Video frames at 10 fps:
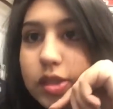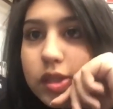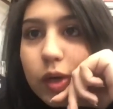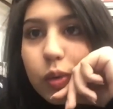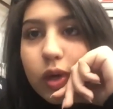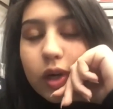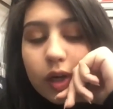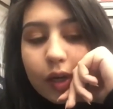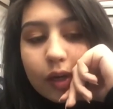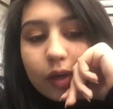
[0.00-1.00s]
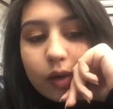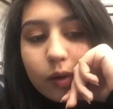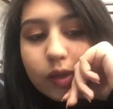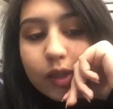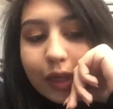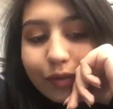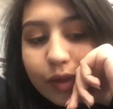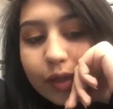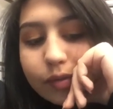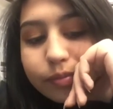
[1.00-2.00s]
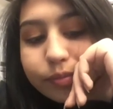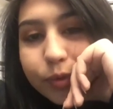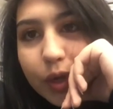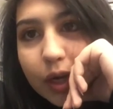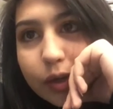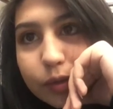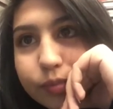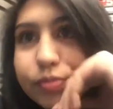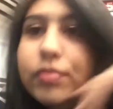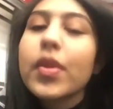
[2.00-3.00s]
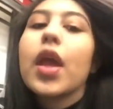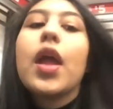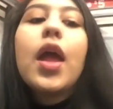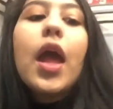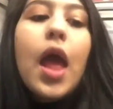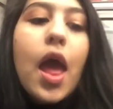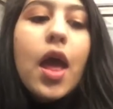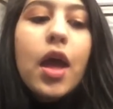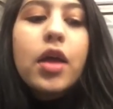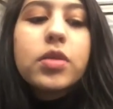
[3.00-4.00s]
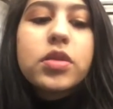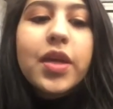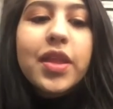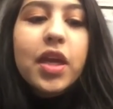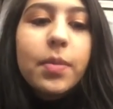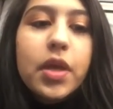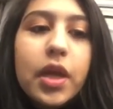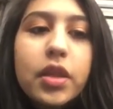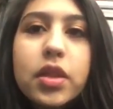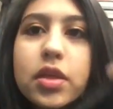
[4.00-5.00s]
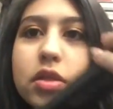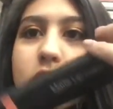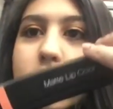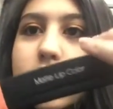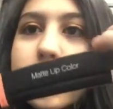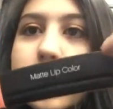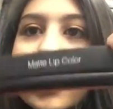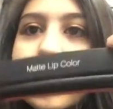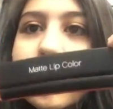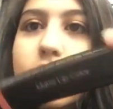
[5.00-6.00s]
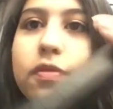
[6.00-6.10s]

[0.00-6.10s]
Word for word: so we're in Old Navy right now and I think I'm gonna get this it's